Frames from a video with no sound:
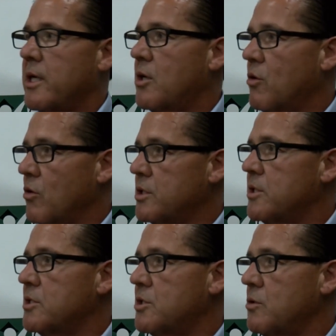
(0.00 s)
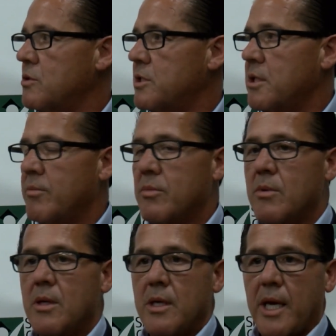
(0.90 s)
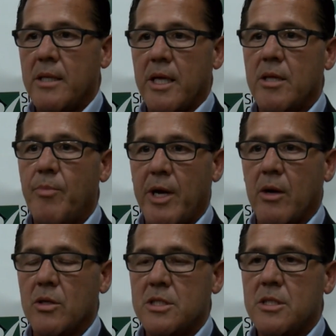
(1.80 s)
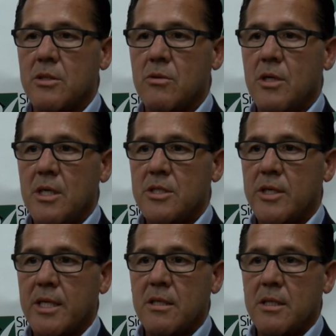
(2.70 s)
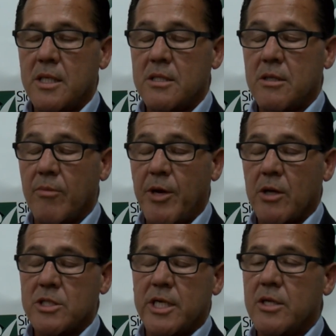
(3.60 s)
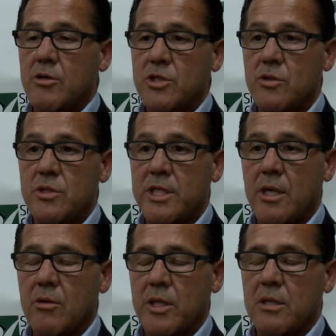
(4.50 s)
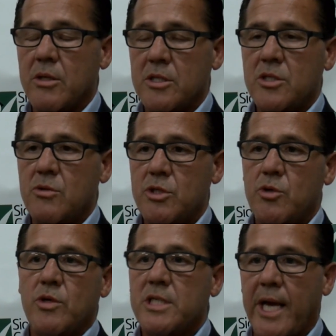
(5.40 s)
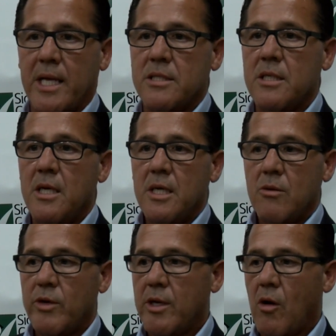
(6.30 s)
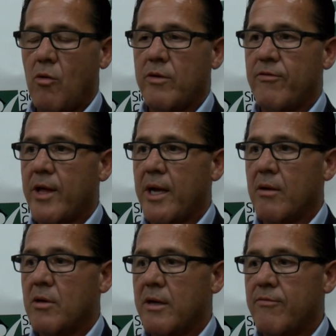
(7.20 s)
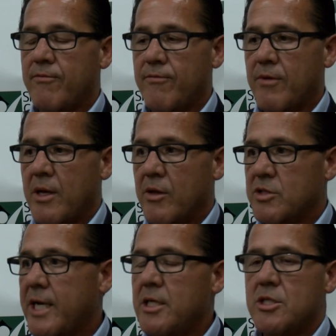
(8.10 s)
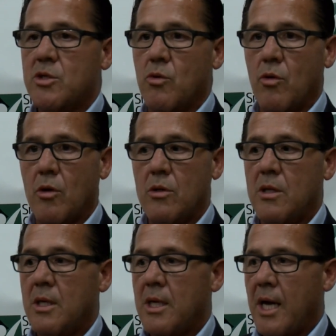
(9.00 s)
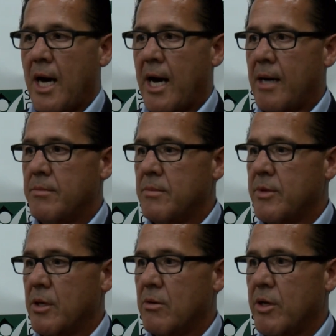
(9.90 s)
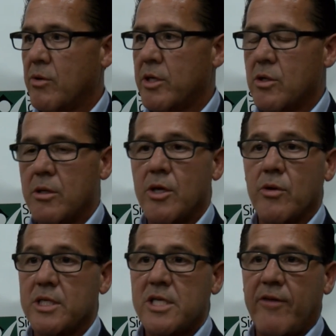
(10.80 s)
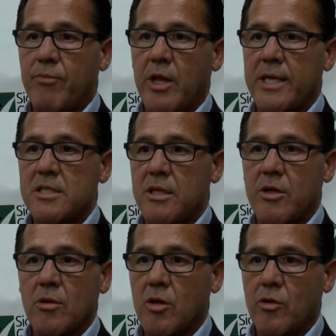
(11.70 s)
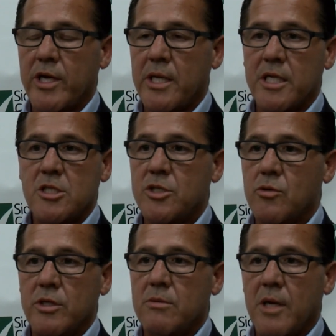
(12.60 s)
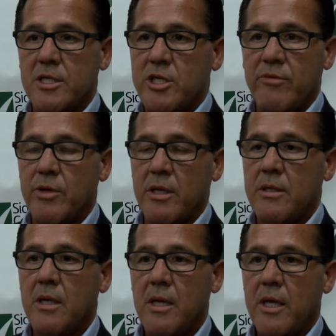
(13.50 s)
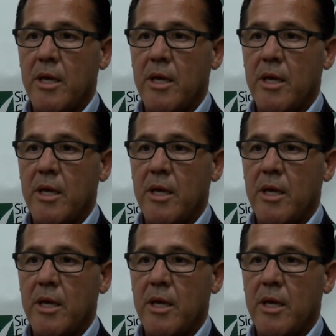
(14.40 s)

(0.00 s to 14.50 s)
encourage the students and the and, and the parents to to get the parents to get their students here and the, the students to attend. We know if they're if they're attending school, um, they're they're in a good, they're in a safe place, and their learning and student achievement